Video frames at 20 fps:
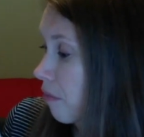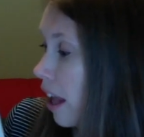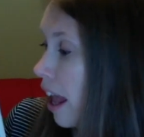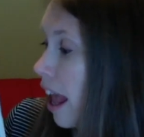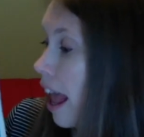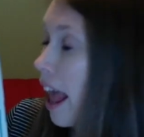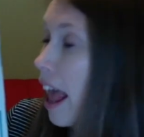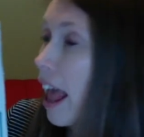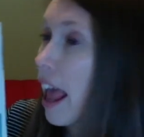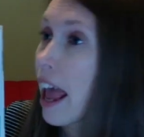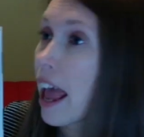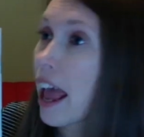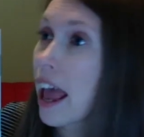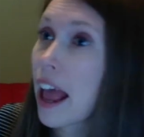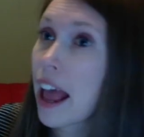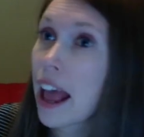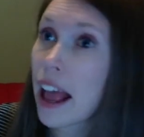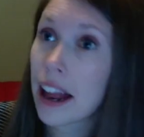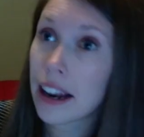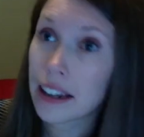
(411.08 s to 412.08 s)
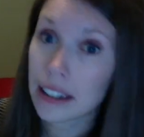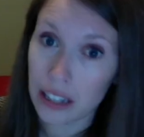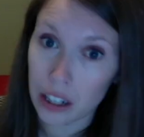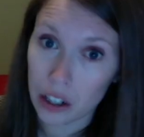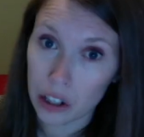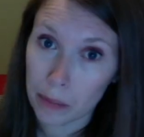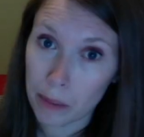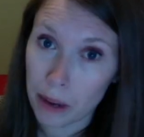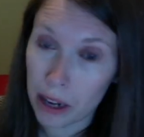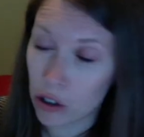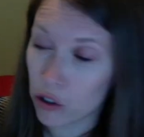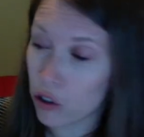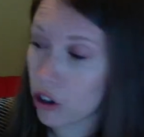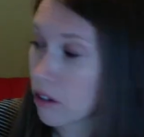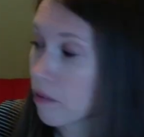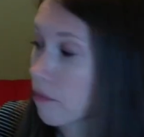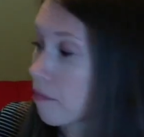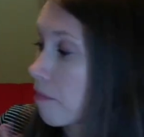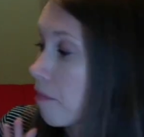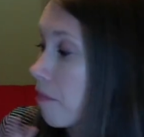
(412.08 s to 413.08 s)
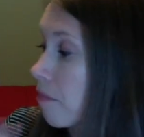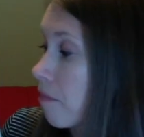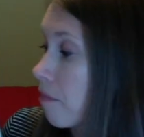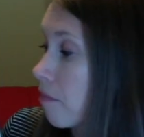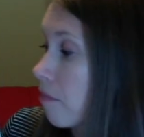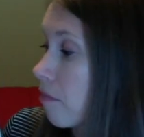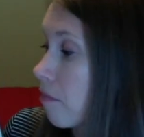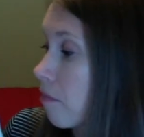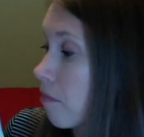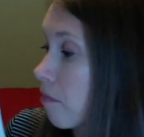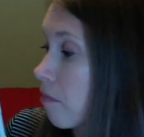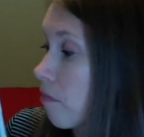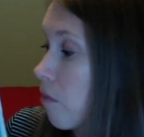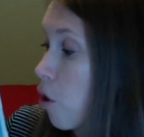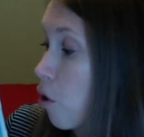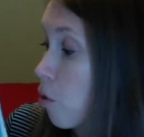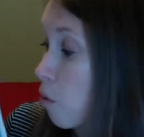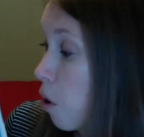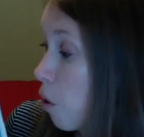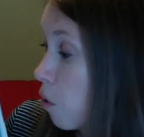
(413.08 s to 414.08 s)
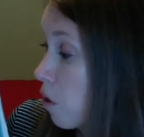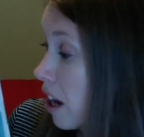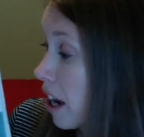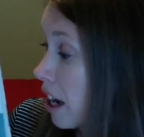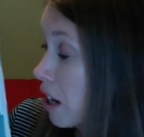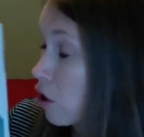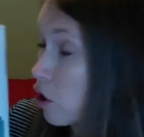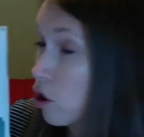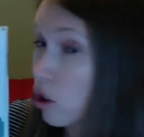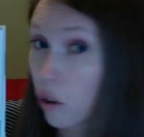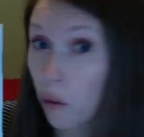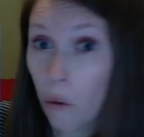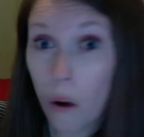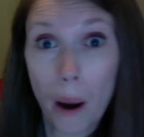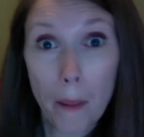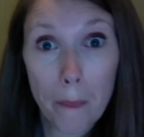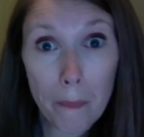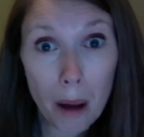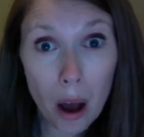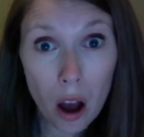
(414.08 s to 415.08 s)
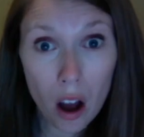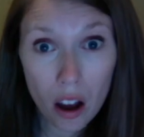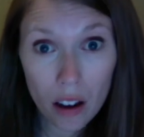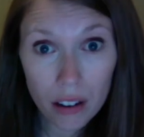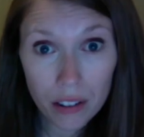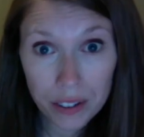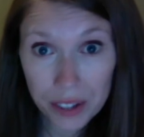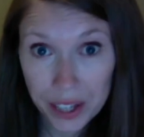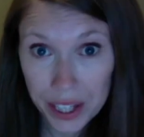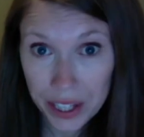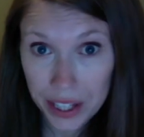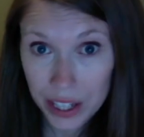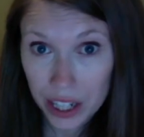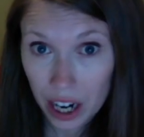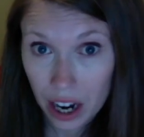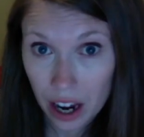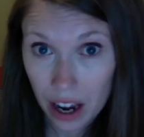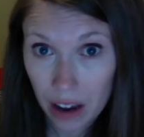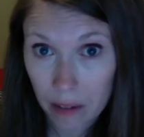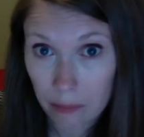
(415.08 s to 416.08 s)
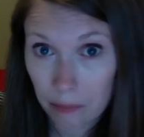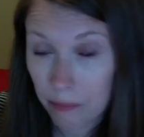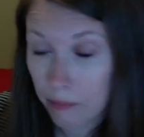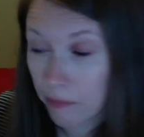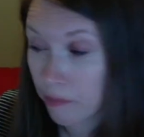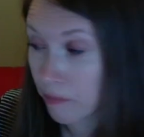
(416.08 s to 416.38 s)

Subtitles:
And there's Petra, thrown into a pond this time.